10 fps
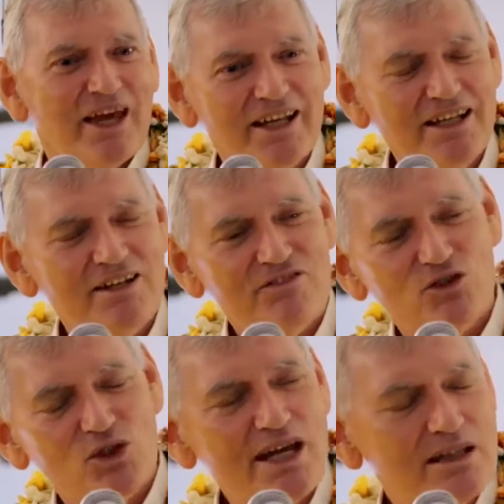And then if
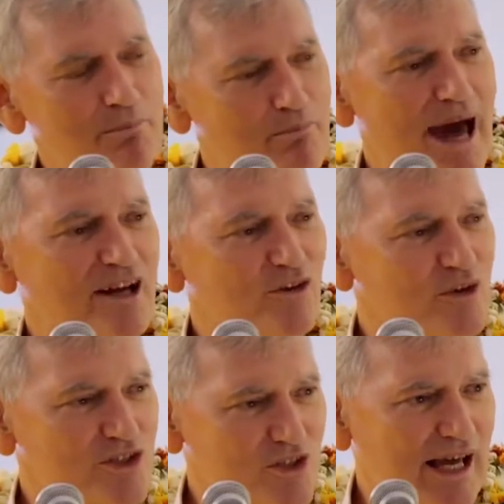you take the
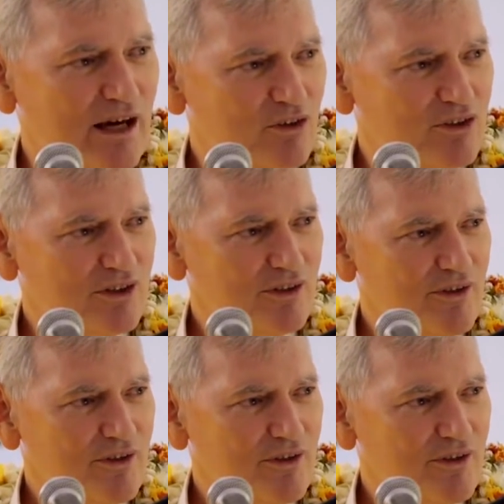batteries out,